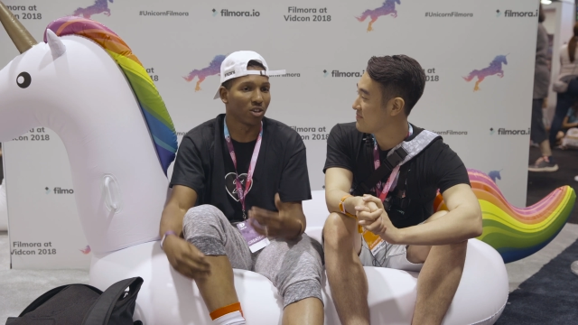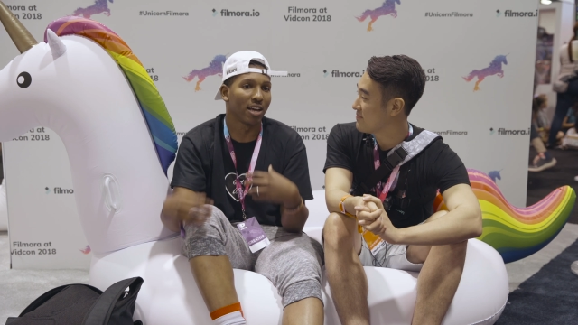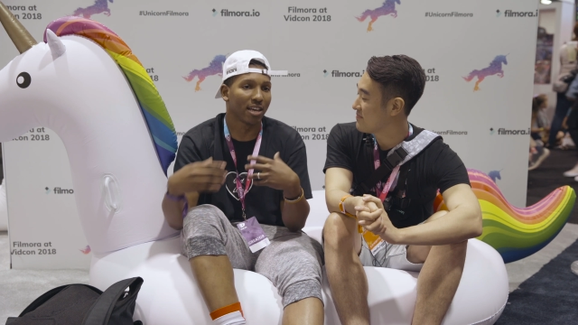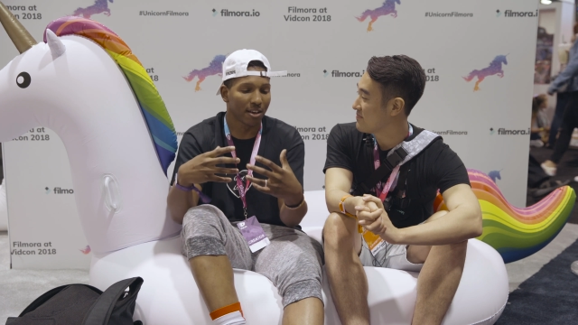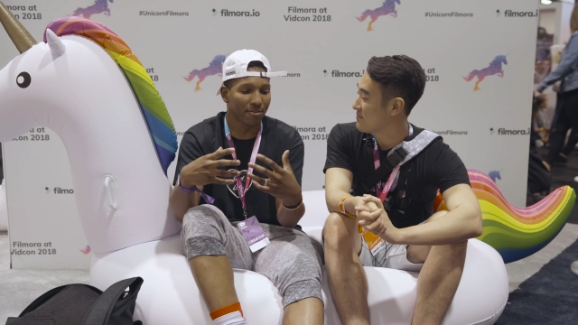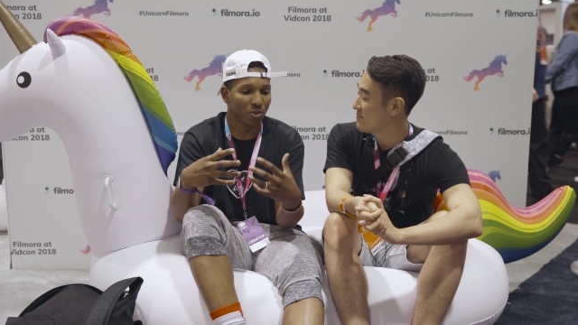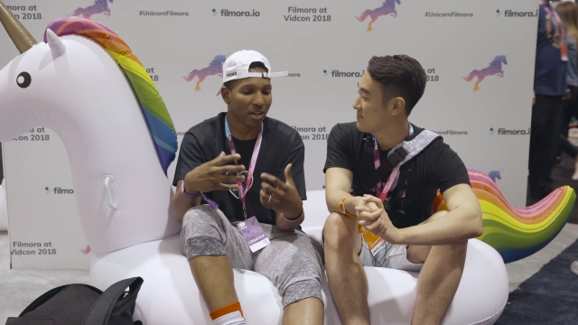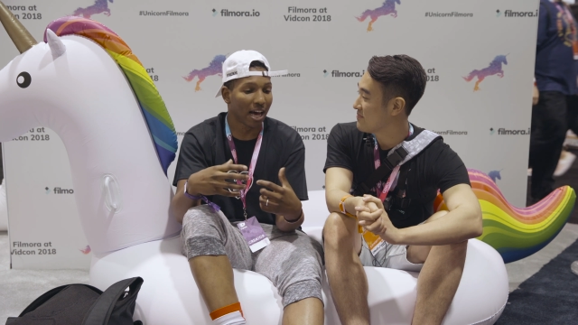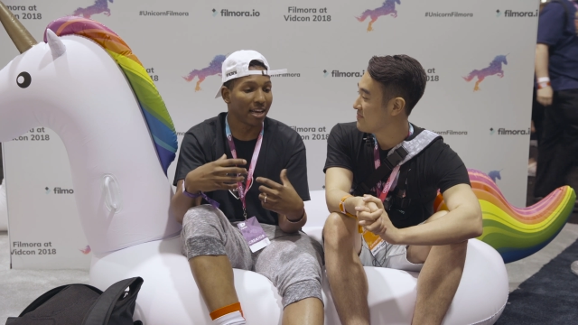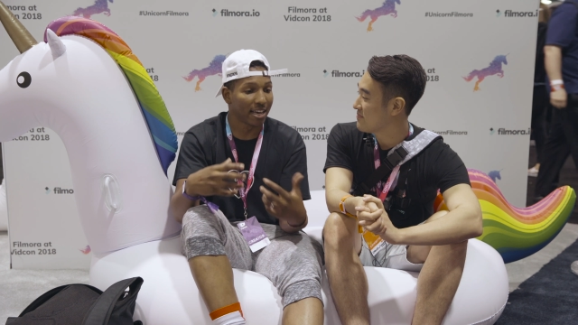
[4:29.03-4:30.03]
Speaker 1: So they give you a
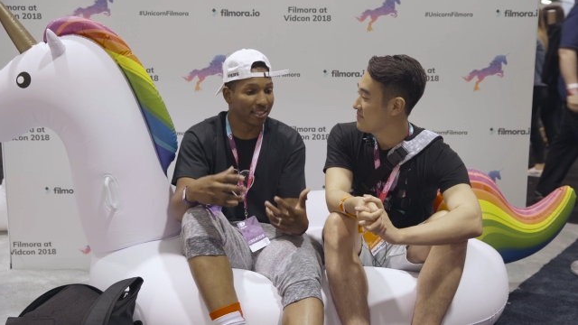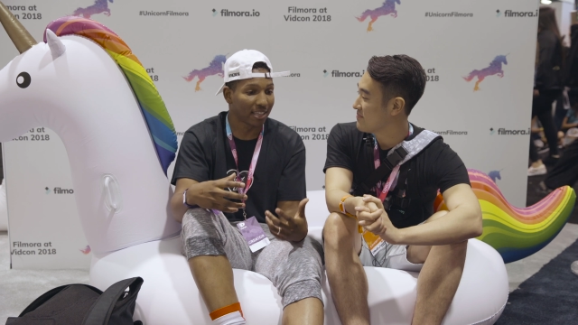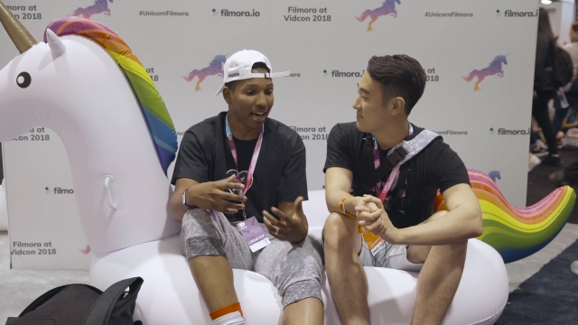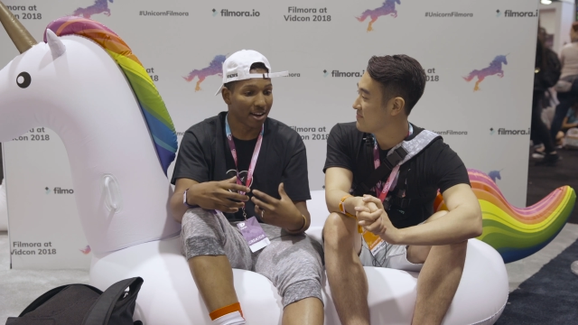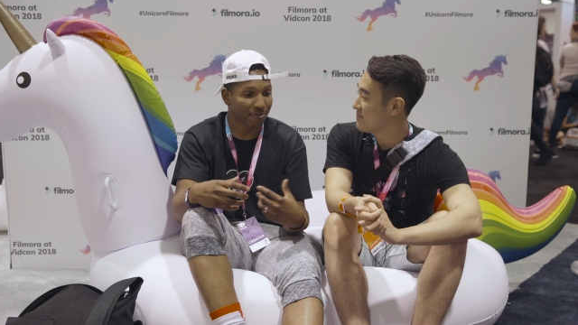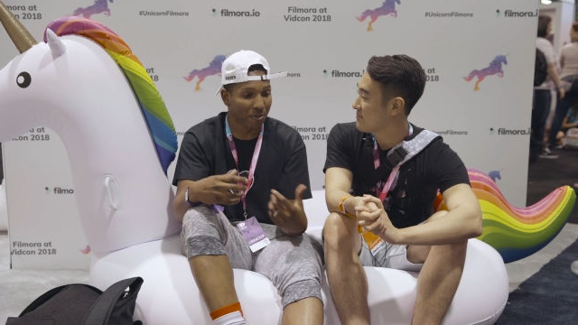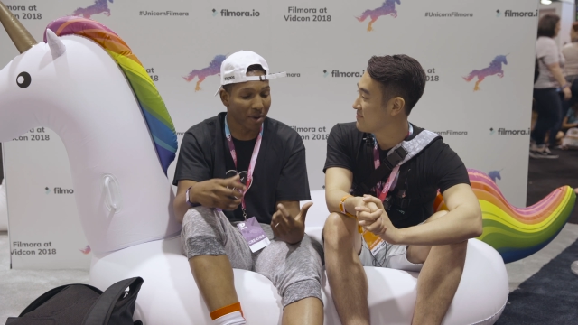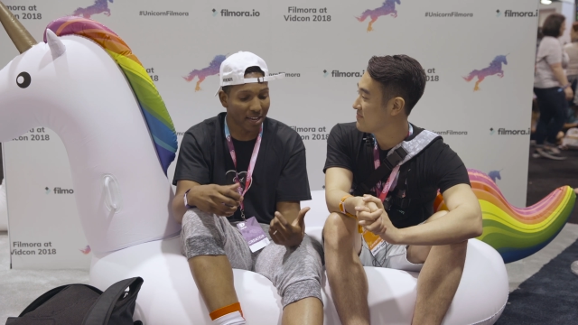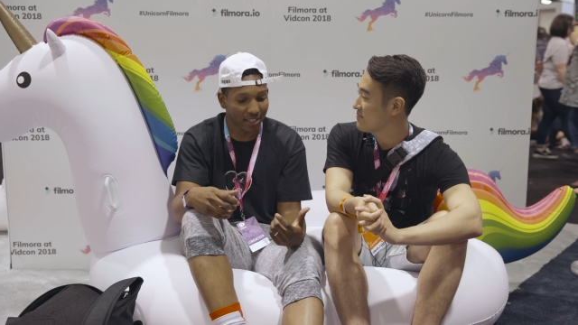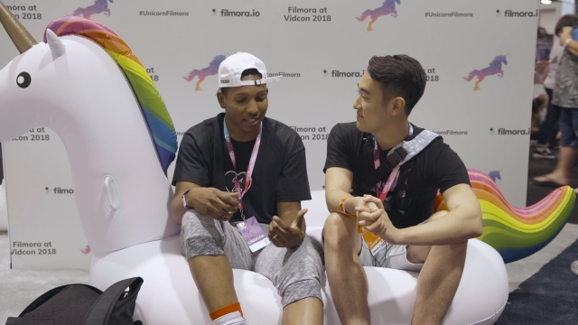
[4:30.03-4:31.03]
lot of inside
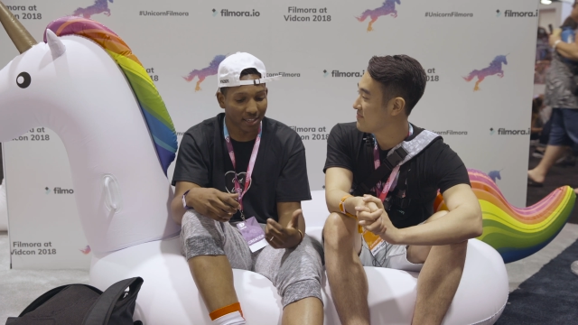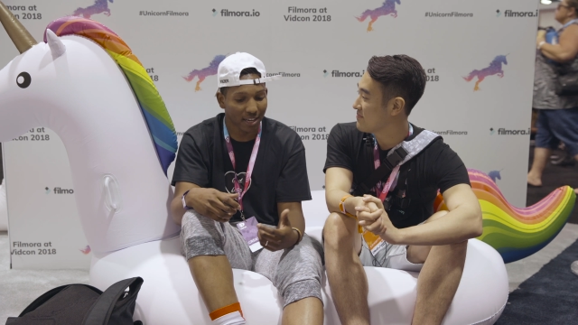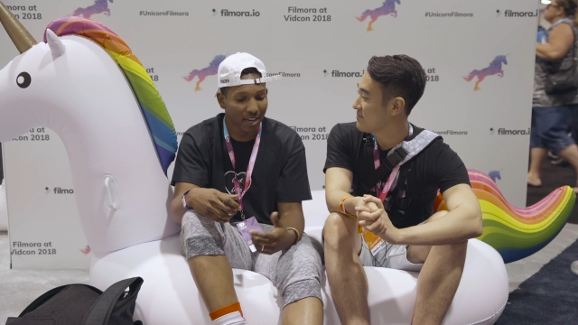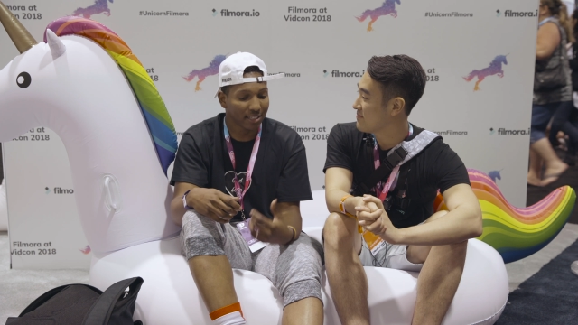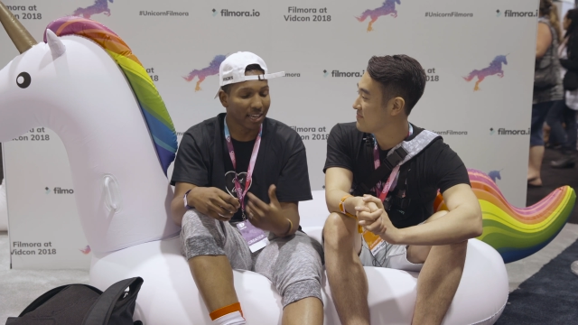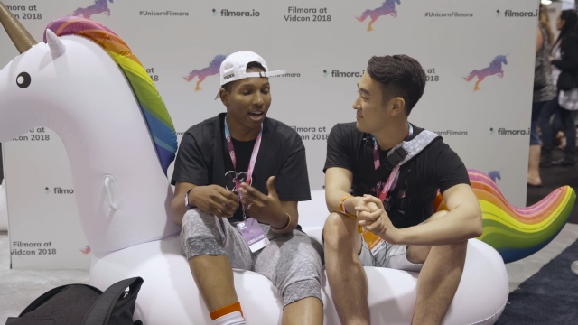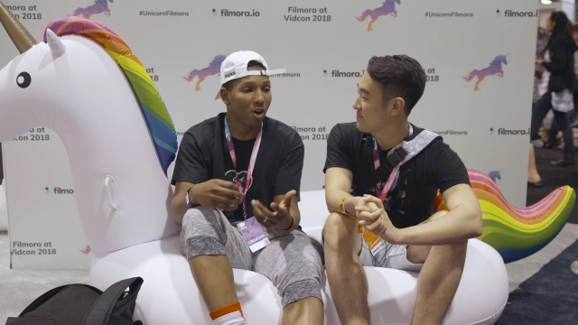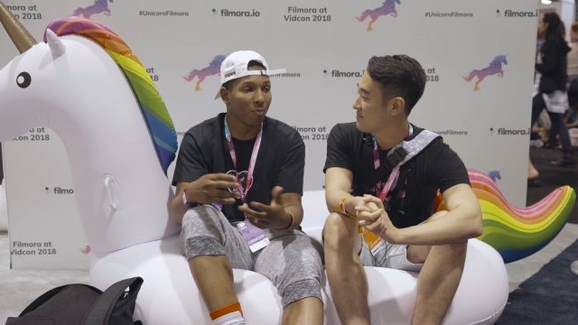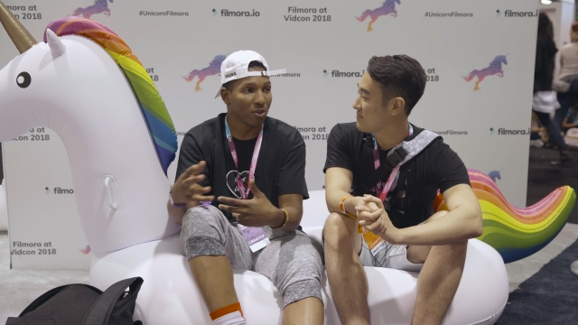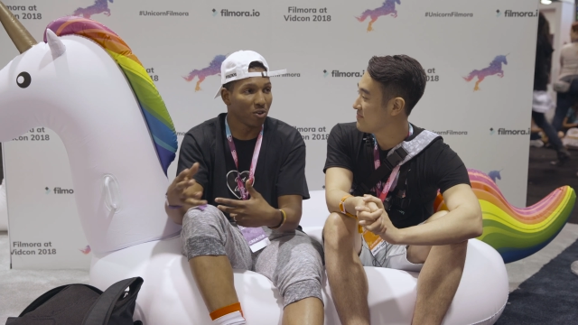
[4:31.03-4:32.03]
information to help